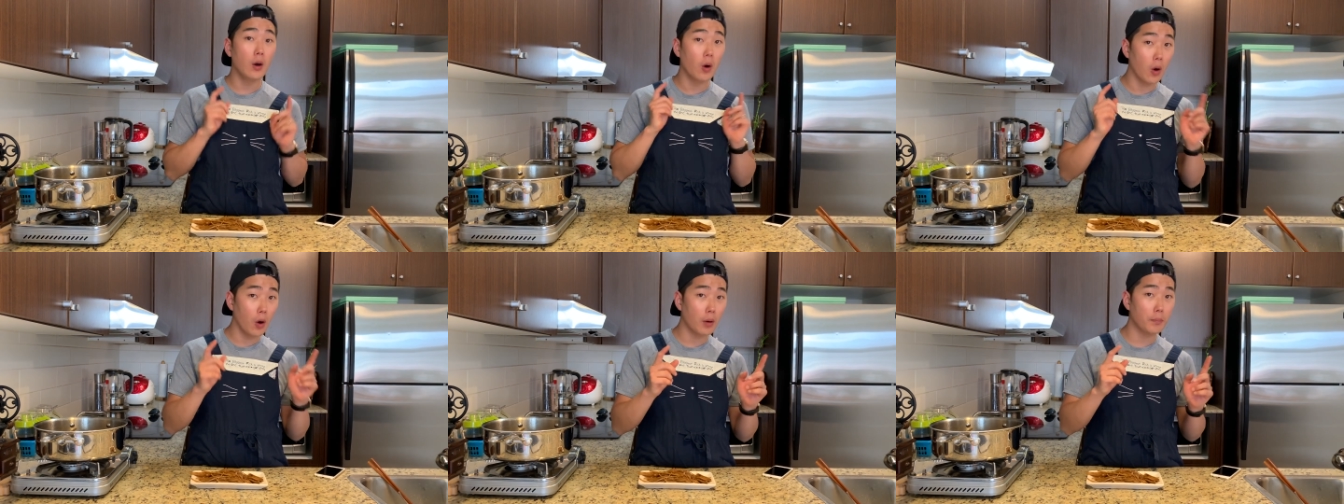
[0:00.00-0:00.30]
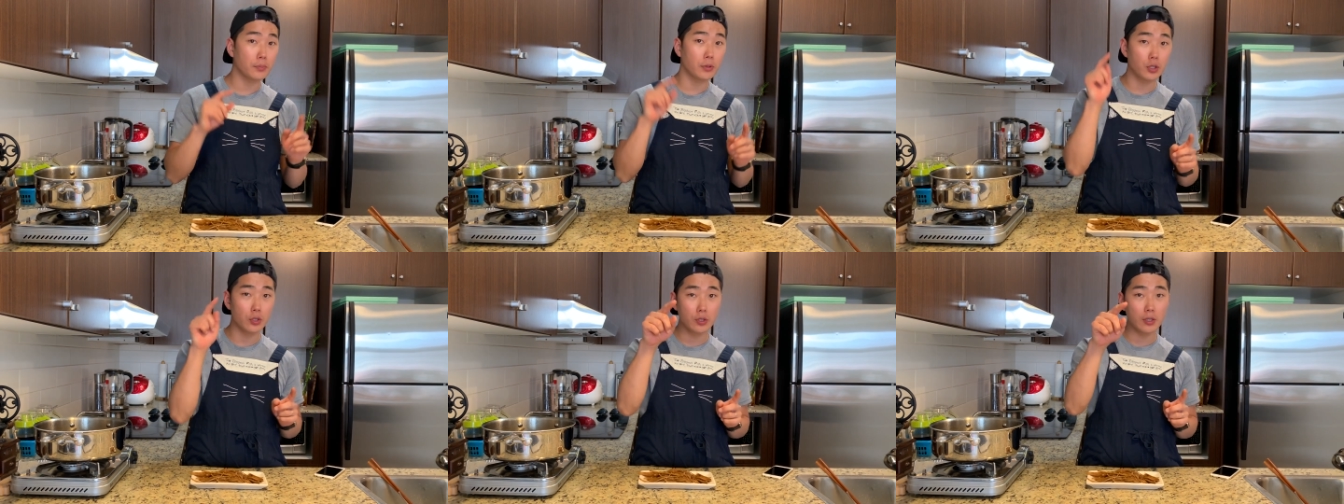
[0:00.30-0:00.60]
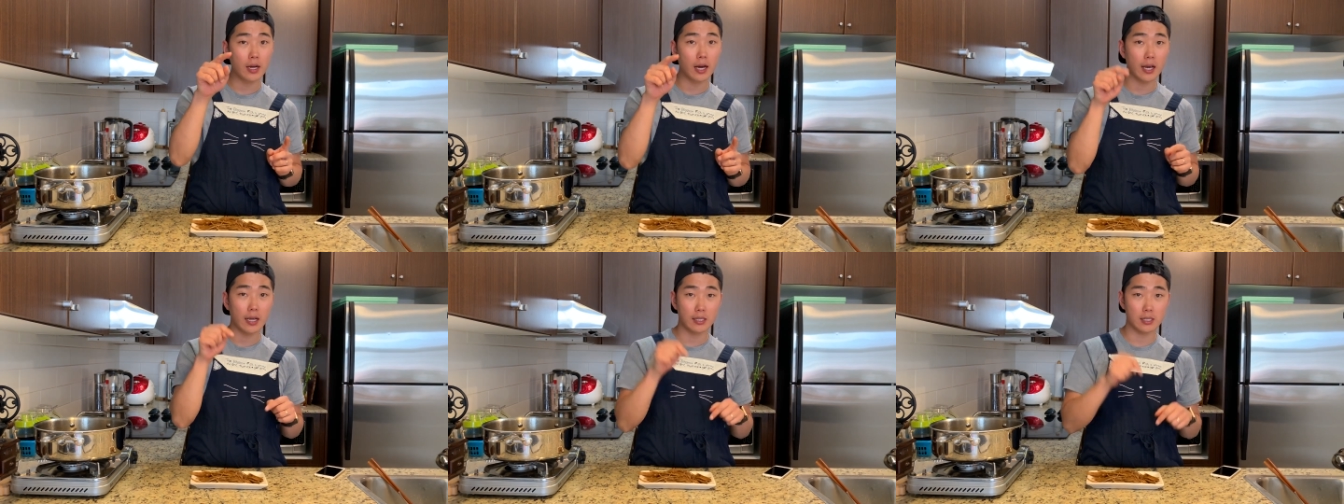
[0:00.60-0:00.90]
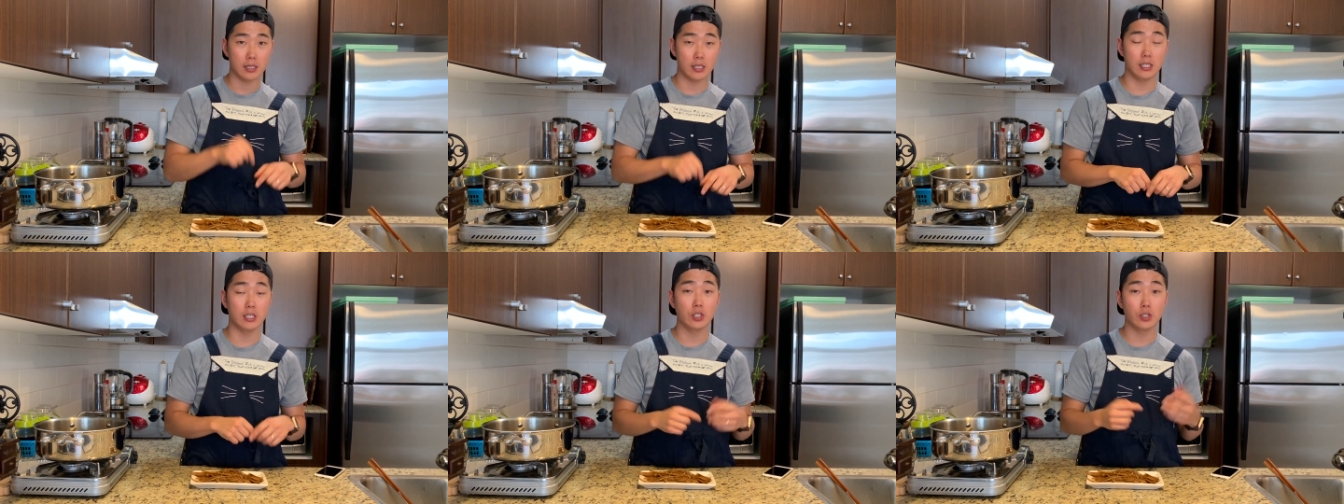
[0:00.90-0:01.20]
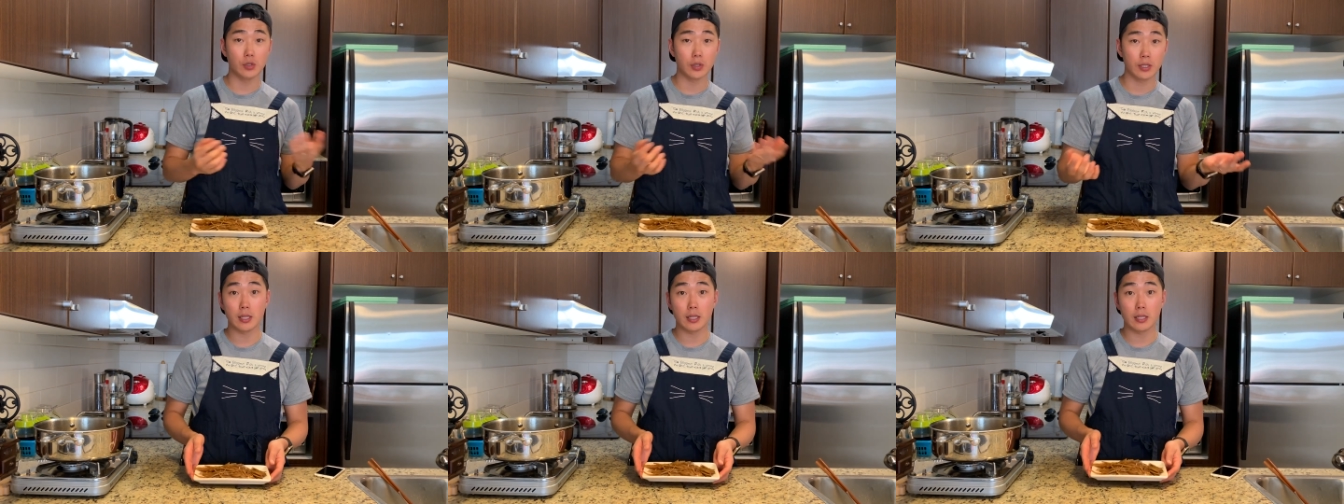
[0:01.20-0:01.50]
hope you guys
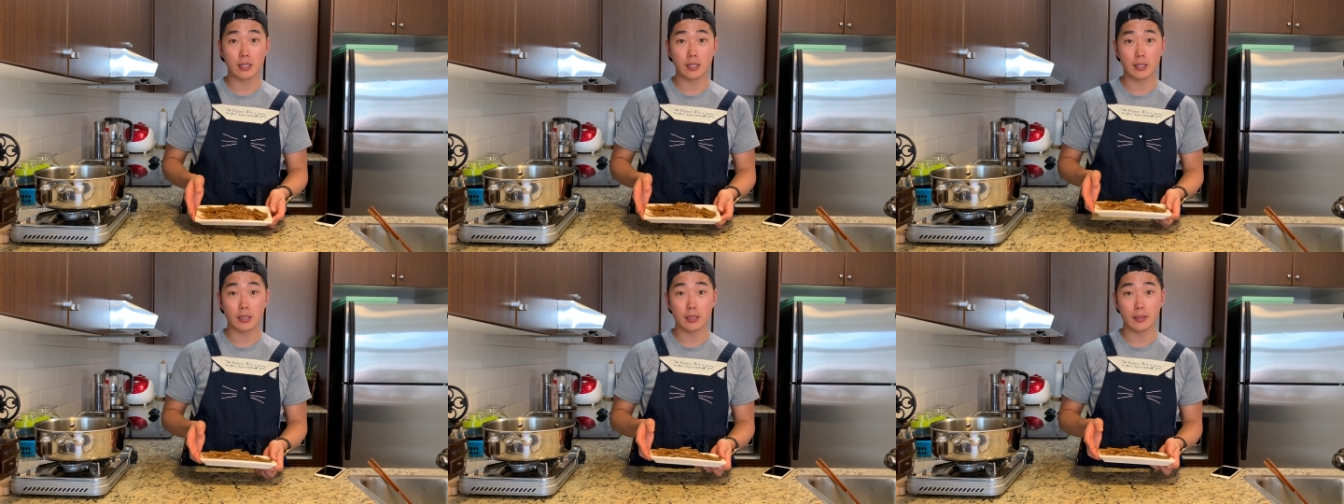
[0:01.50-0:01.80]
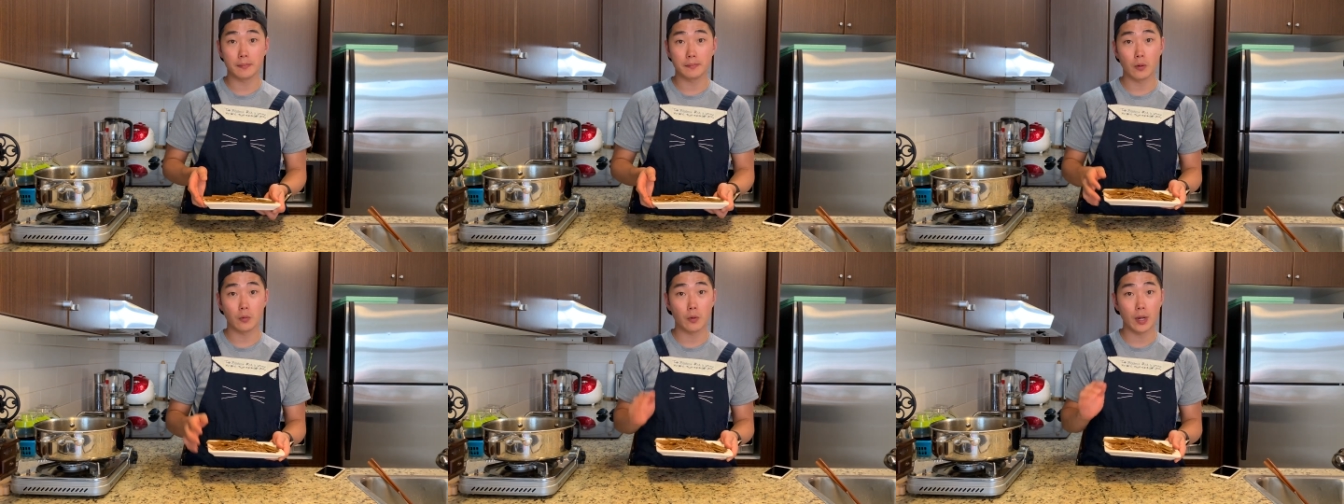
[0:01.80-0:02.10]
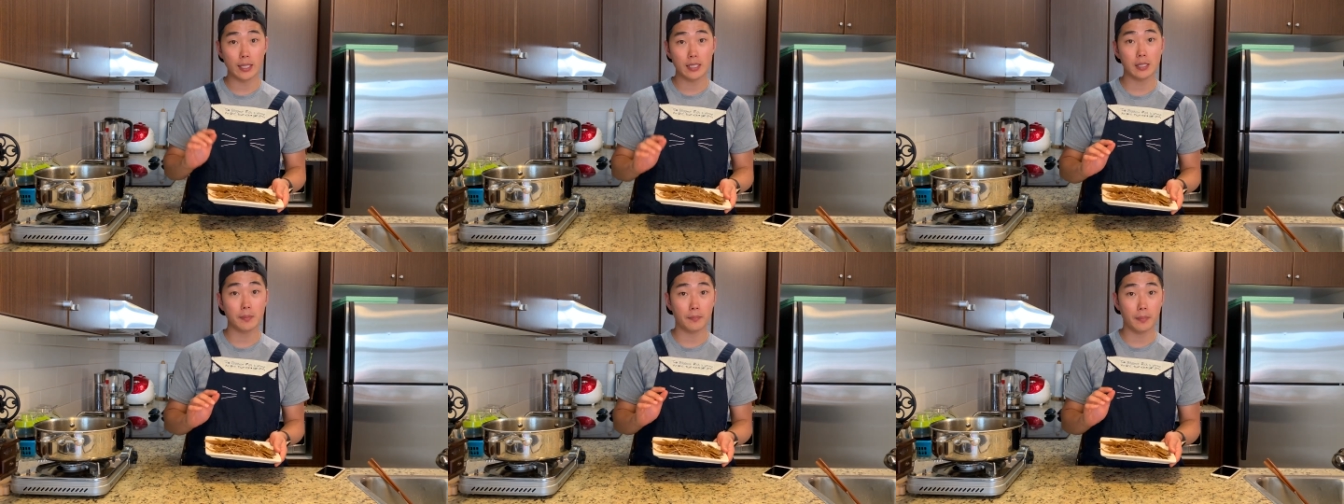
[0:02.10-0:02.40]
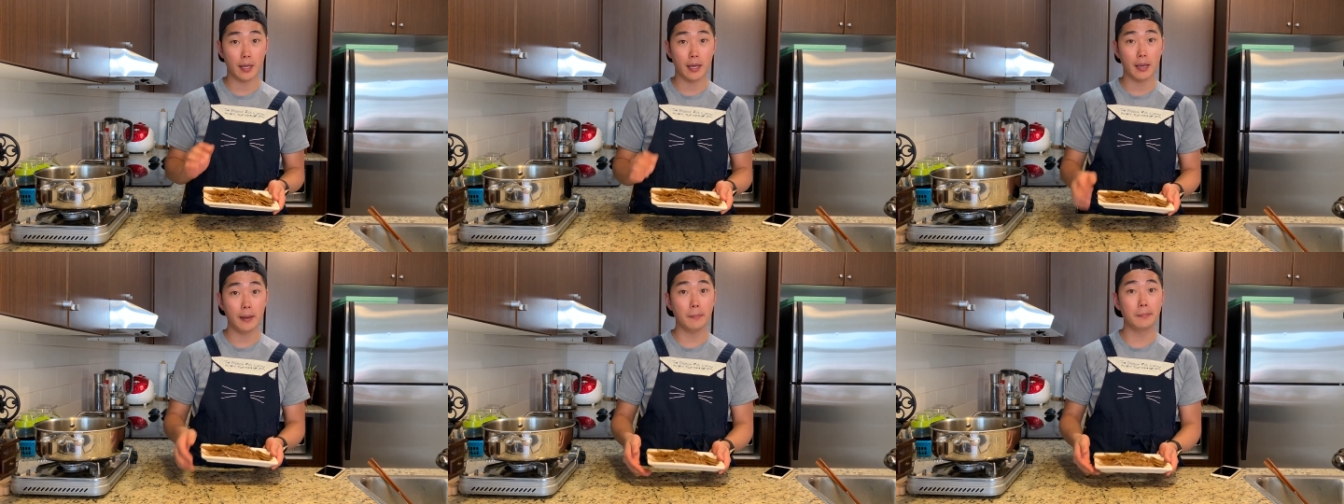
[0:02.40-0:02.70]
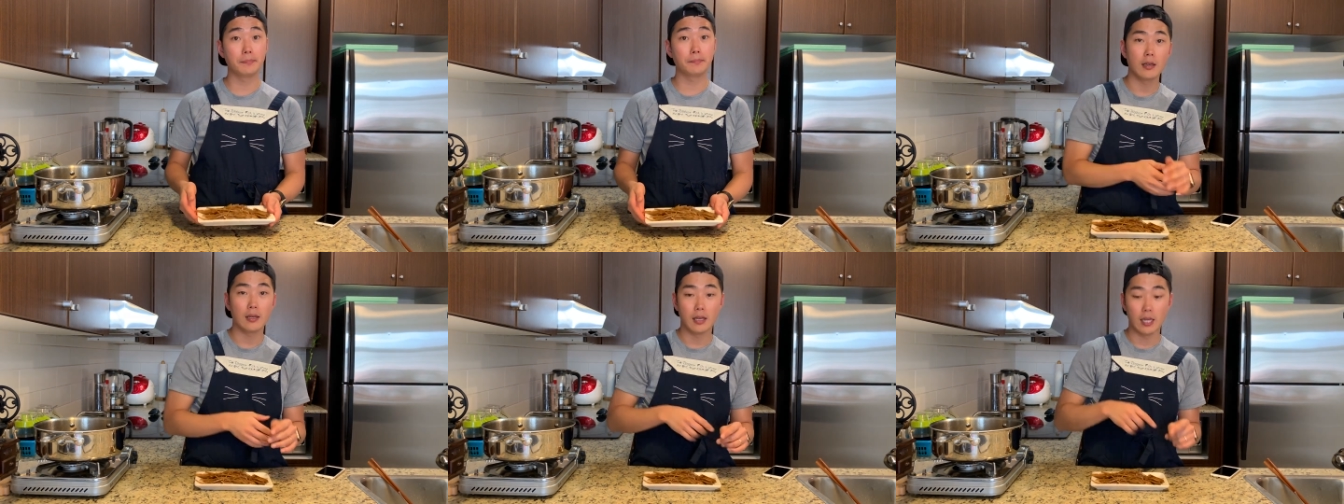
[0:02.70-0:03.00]
enjoyed the recipe.
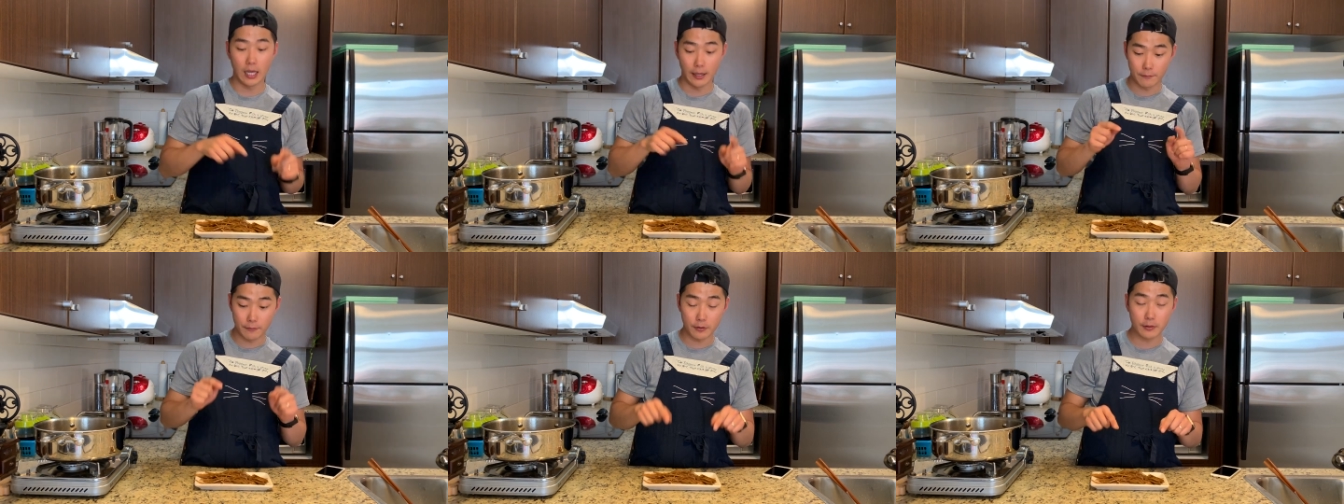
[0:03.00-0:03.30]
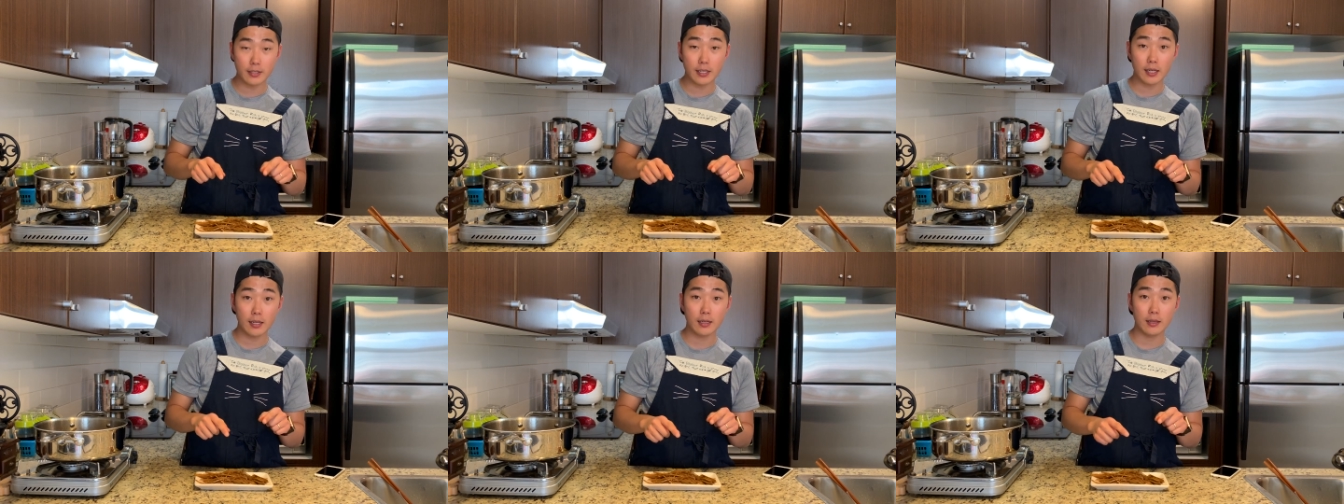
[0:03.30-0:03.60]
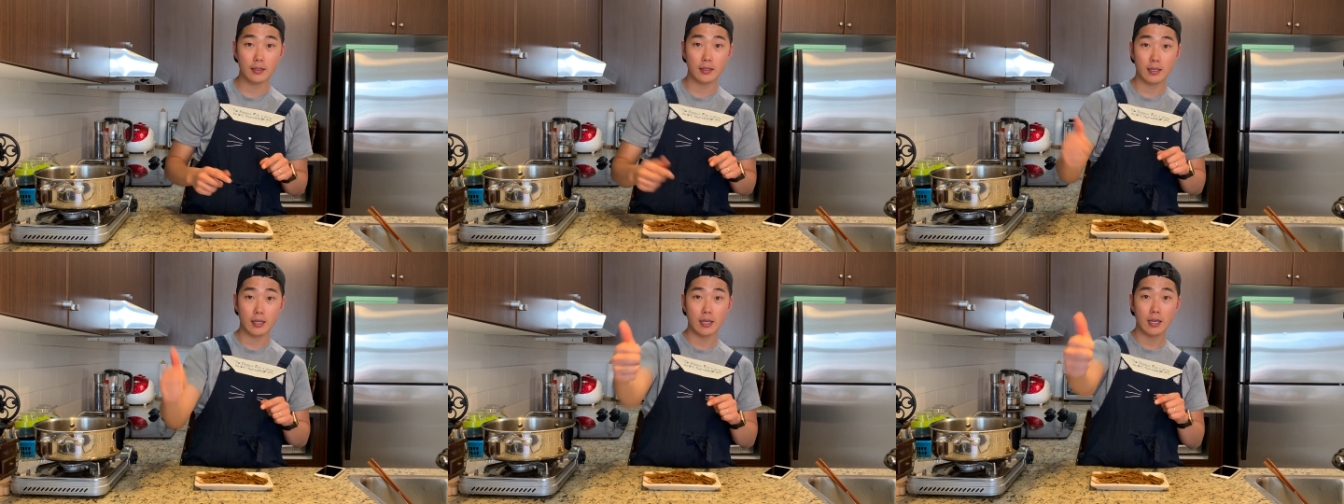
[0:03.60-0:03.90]
If you did,